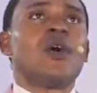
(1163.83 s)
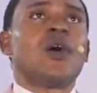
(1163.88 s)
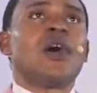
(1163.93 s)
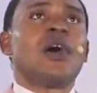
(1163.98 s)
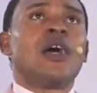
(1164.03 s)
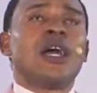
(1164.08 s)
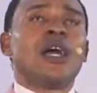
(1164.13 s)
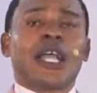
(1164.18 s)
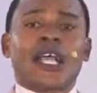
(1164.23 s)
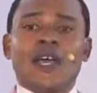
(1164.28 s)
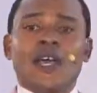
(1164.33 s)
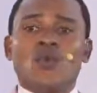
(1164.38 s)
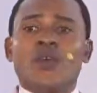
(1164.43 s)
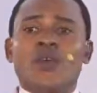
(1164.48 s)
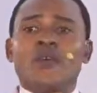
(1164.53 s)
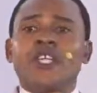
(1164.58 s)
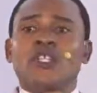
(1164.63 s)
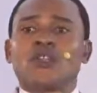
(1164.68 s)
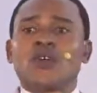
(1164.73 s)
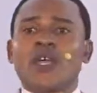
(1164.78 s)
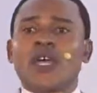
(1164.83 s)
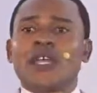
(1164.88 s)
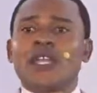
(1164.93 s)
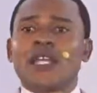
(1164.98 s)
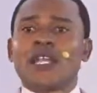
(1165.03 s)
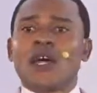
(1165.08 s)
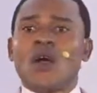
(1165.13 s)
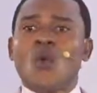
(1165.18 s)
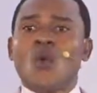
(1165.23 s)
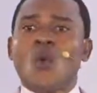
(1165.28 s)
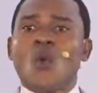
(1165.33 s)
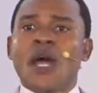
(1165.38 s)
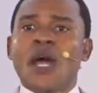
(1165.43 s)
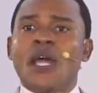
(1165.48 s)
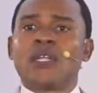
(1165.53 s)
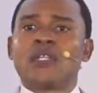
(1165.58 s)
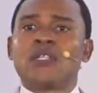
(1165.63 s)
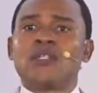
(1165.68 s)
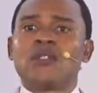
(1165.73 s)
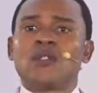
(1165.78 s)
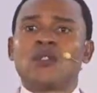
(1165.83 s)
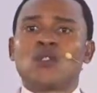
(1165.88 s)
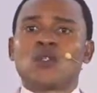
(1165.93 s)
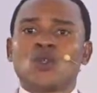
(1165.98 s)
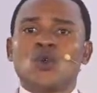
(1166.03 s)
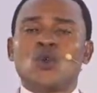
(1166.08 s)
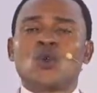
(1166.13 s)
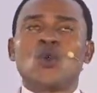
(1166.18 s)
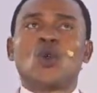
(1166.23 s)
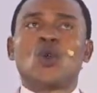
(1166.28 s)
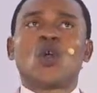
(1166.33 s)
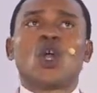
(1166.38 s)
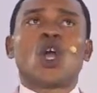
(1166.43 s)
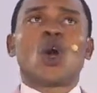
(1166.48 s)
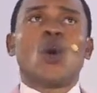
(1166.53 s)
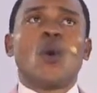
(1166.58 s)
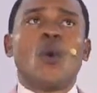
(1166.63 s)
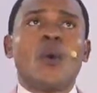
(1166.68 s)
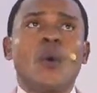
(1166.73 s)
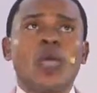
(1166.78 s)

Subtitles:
Can we read together now? 1, 2, go.